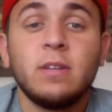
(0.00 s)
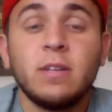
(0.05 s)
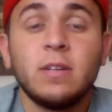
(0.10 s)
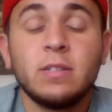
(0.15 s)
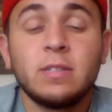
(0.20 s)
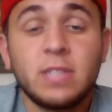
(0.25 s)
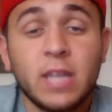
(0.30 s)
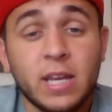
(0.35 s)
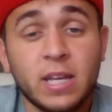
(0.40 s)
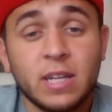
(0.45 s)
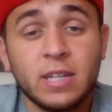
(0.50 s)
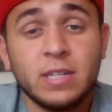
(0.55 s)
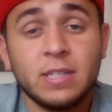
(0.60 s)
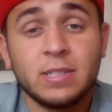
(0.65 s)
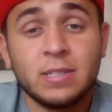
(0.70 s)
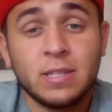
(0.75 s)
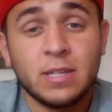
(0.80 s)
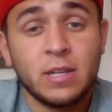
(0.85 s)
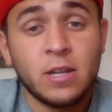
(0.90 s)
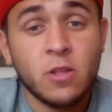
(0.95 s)
And take it
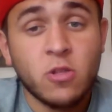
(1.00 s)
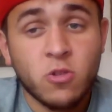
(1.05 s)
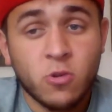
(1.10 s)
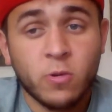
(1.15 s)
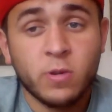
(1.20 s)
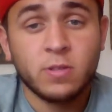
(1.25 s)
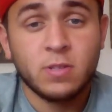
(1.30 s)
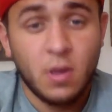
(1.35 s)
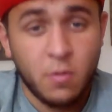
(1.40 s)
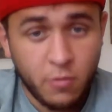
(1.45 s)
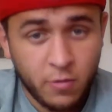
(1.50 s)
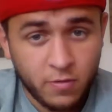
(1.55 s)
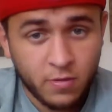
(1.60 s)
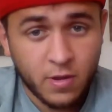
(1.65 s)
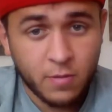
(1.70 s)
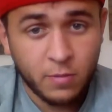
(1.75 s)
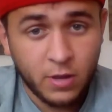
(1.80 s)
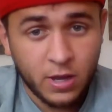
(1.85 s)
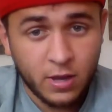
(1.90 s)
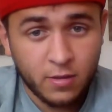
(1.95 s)
easy and enjoy
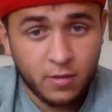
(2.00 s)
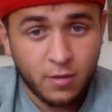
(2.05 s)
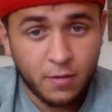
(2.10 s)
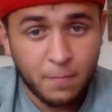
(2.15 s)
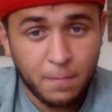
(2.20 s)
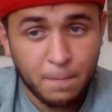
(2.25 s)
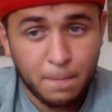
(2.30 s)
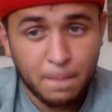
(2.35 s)
SummerSlam, guys.